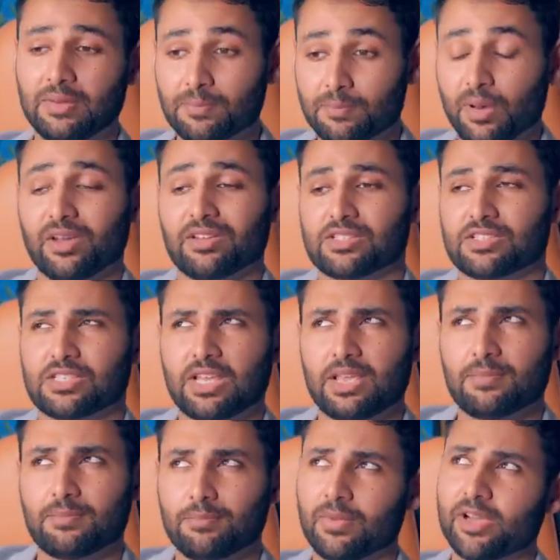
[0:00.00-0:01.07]
but
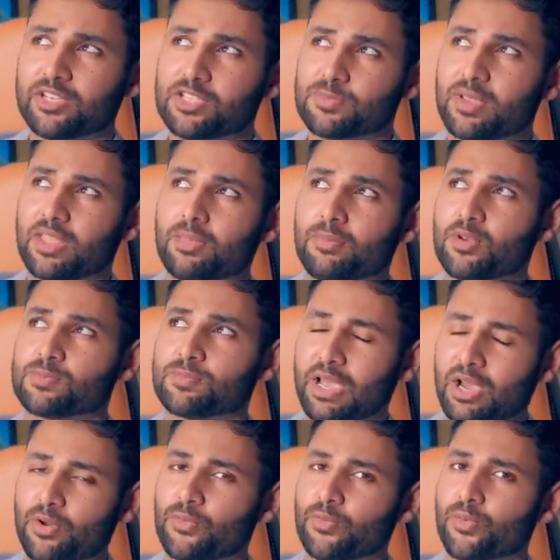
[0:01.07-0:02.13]
it might just be the most
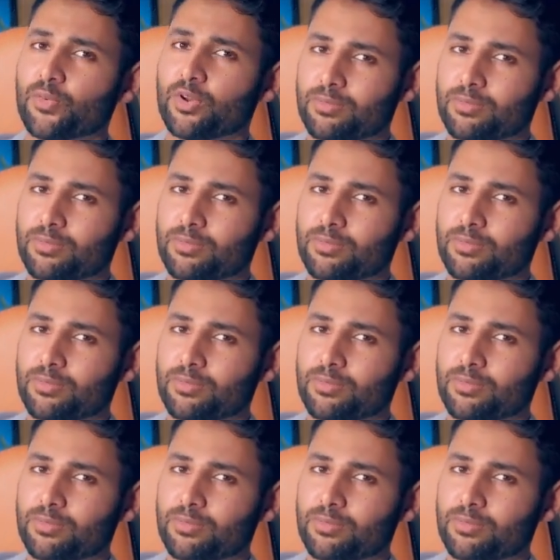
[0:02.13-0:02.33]
powerful